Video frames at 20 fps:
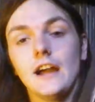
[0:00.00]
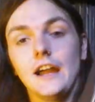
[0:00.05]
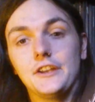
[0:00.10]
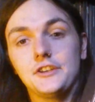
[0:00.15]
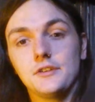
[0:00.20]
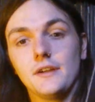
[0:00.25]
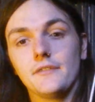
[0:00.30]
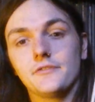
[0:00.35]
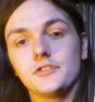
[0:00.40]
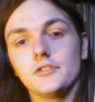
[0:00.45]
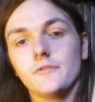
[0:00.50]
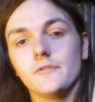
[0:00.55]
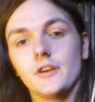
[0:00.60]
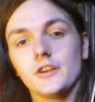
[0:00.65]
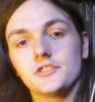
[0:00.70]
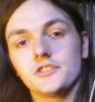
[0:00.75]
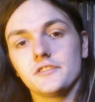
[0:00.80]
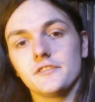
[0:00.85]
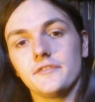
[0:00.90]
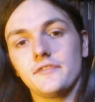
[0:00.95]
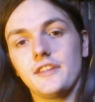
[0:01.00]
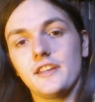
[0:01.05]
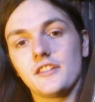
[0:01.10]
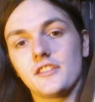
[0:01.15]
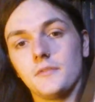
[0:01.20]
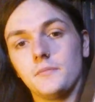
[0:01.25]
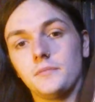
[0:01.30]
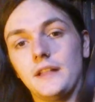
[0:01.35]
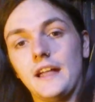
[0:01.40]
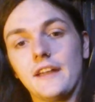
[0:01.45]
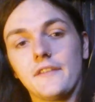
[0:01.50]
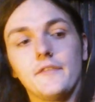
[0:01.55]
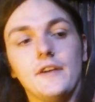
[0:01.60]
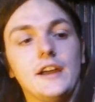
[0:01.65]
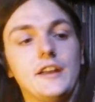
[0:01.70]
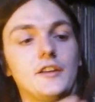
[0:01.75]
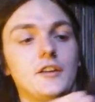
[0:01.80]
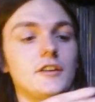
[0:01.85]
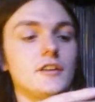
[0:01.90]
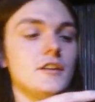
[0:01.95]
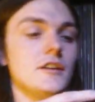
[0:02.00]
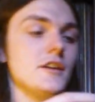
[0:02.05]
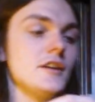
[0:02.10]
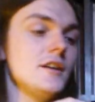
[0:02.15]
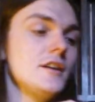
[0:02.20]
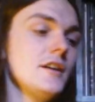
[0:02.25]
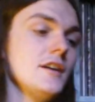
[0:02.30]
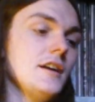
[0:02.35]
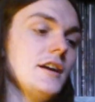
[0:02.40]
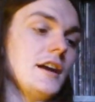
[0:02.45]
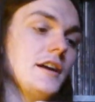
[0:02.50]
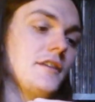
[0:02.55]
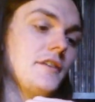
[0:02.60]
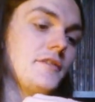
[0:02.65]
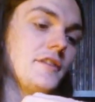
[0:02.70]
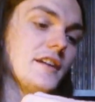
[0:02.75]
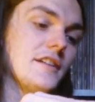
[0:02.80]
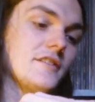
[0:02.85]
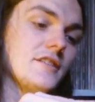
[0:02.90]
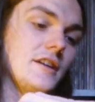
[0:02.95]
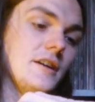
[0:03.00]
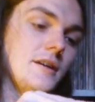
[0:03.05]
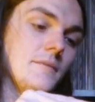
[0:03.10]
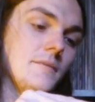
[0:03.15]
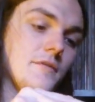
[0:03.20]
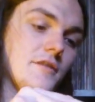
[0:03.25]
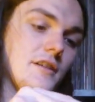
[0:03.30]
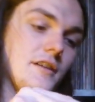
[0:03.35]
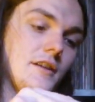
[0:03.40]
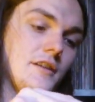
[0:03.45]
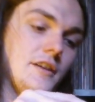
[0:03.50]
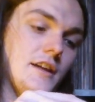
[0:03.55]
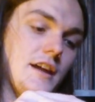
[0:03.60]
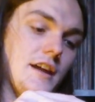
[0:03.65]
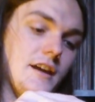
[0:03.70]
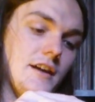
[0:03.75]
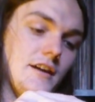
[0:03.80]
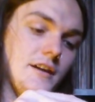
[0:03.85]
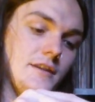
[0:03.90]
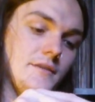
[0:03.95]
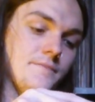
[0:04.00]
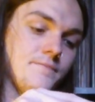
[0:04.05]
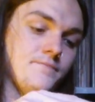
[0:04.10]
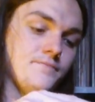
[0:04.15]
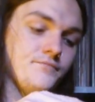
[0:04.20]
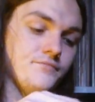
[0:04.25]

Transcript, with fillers: I do have two versions of this, a black vinyl, and this comes on a uh,